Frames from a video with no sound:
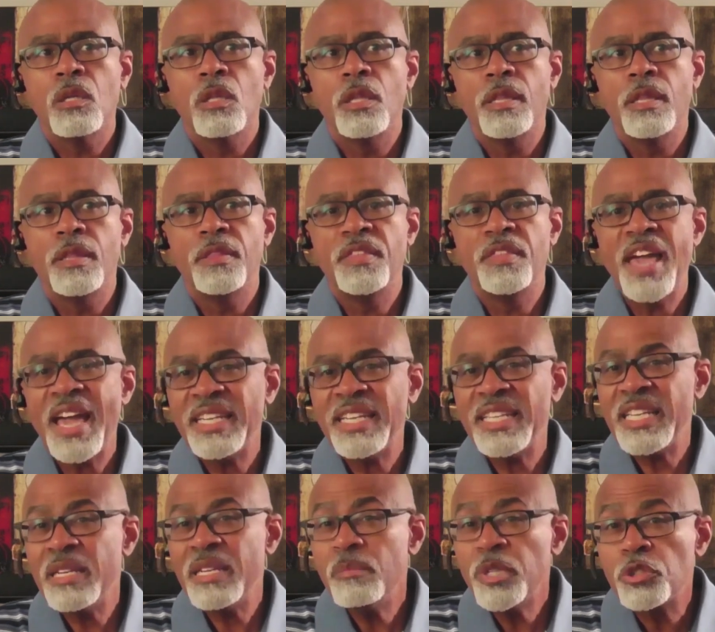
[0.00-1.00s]
that
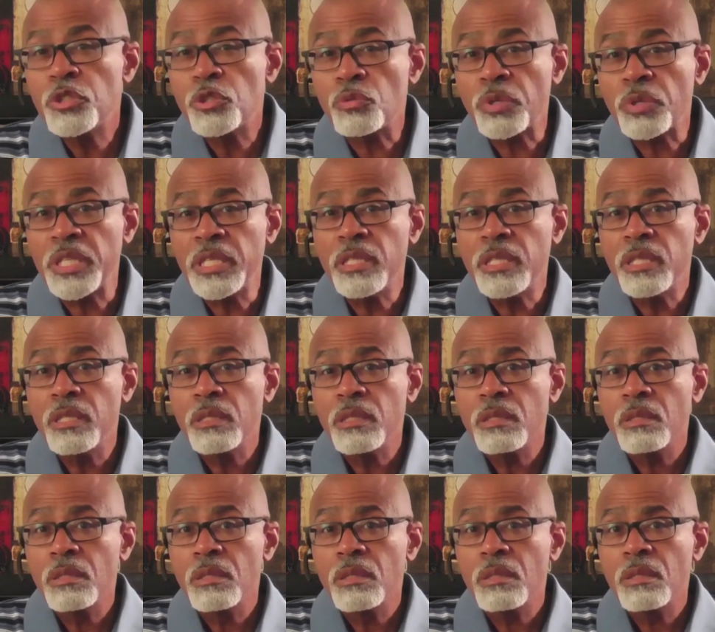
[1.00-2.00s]
imagery
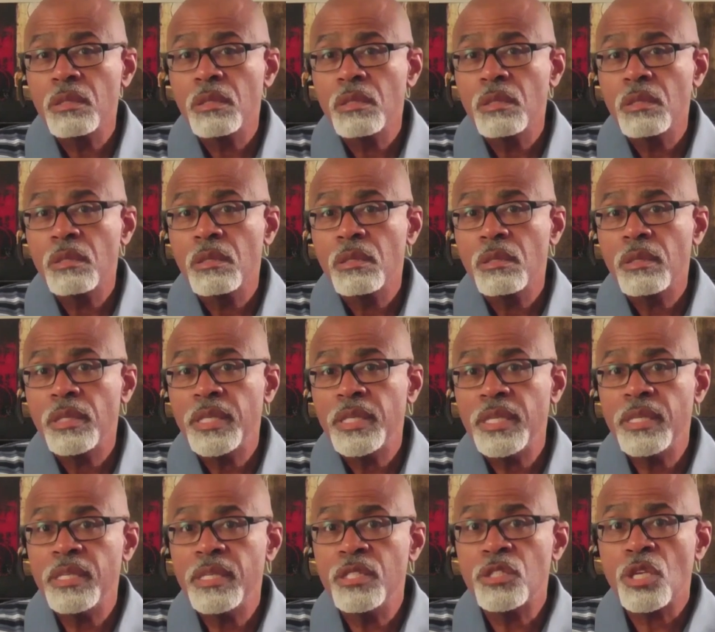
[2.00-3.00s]

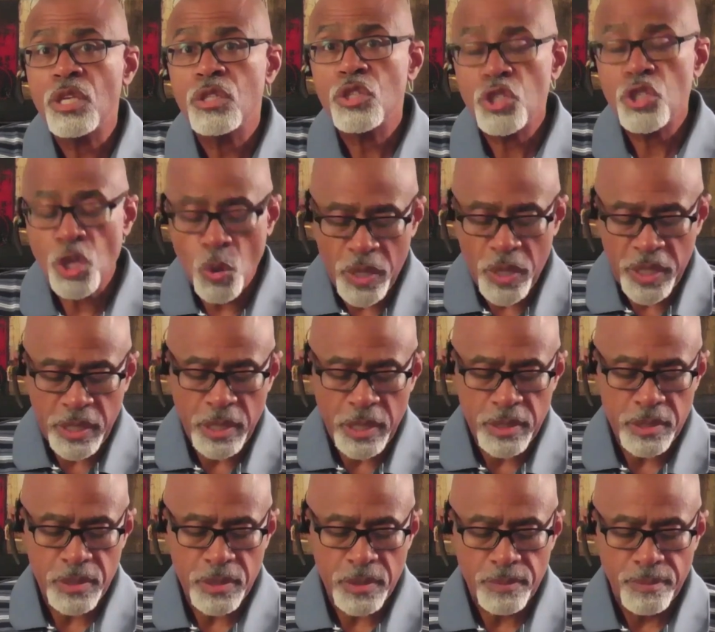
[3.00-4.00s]
is showing
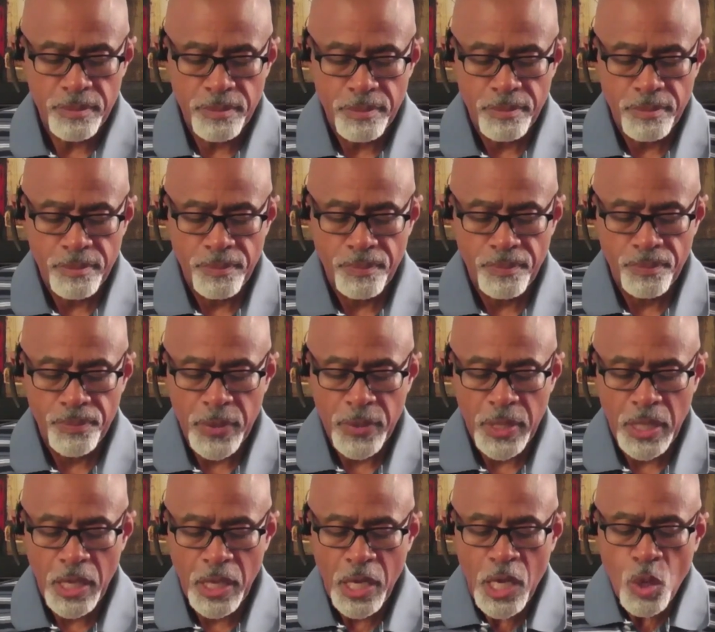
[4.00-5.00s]
us.
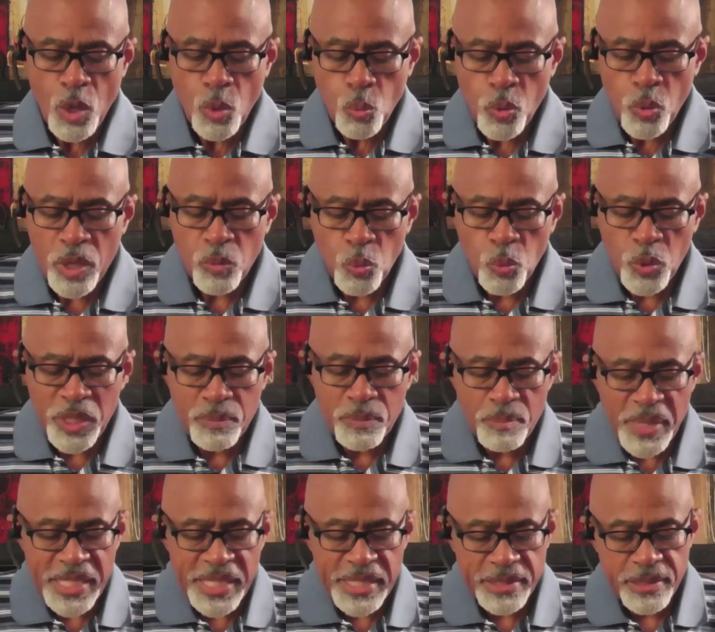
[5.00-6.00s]
When we
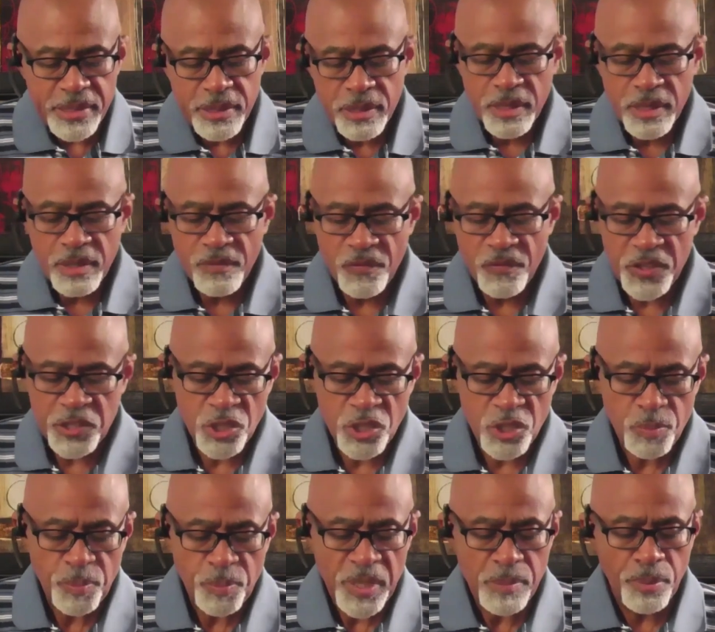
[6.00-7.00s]
meet vicious
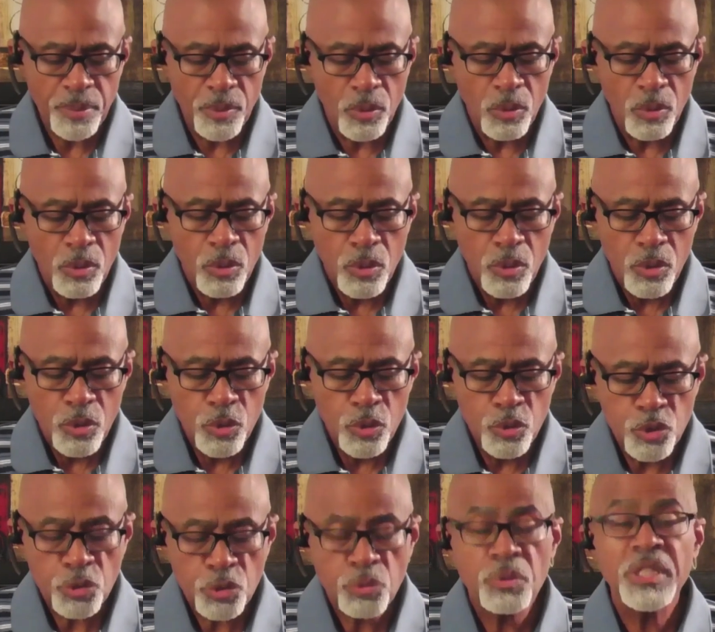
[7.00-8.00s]
people who
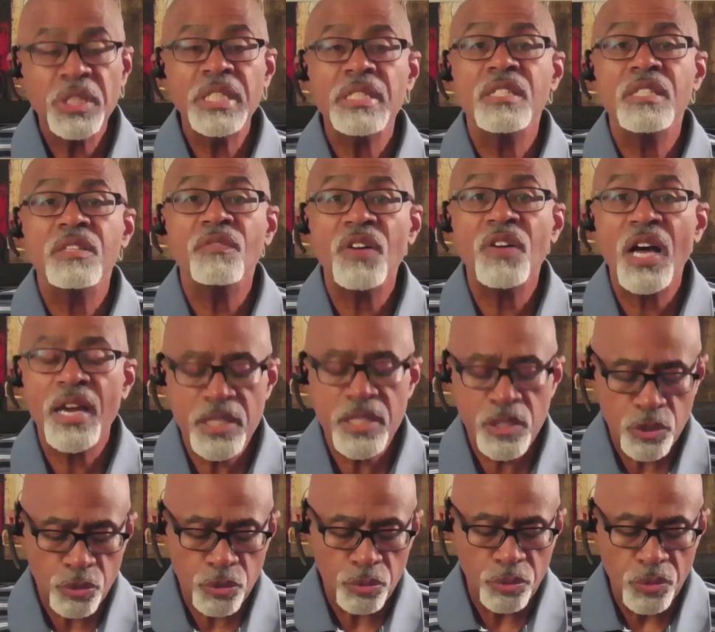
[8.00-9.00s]
treat divine
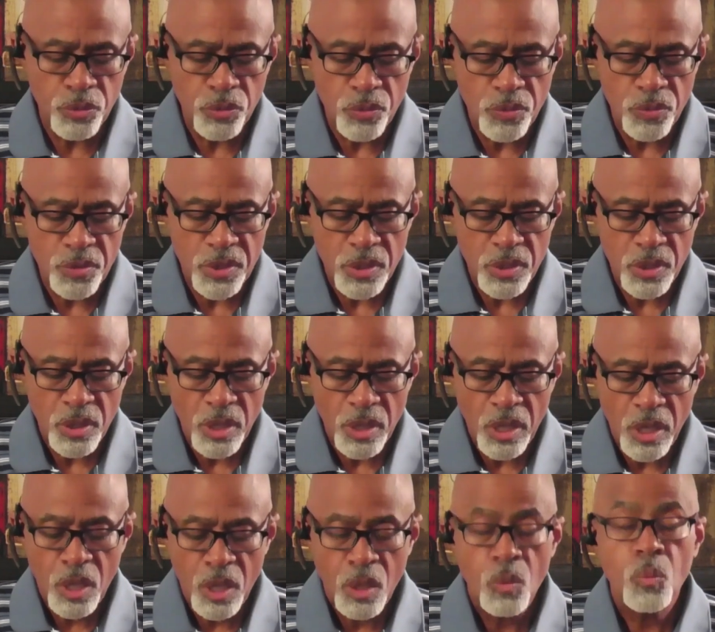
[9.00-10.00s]
truths
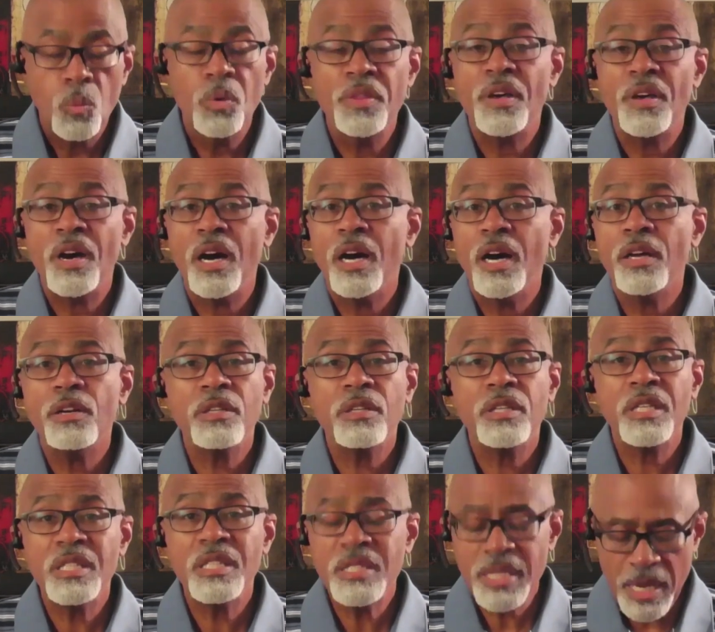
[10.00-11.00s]
with utter
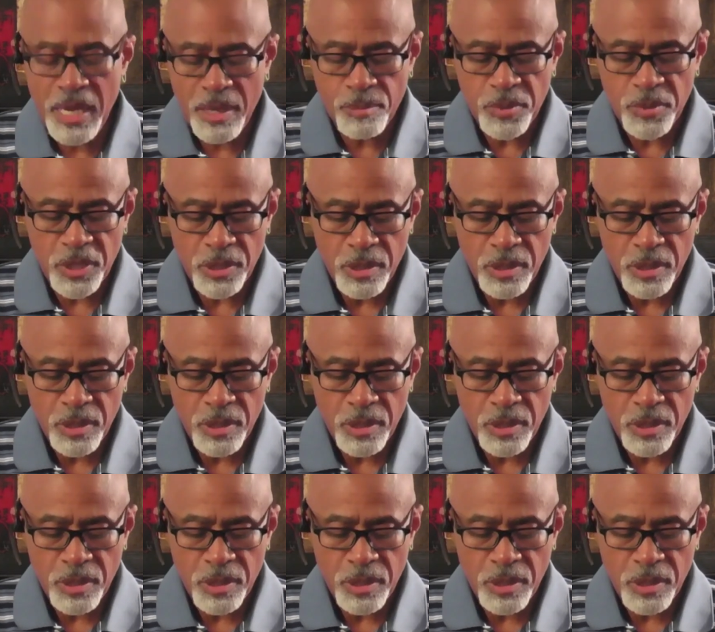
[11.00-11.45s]
contempt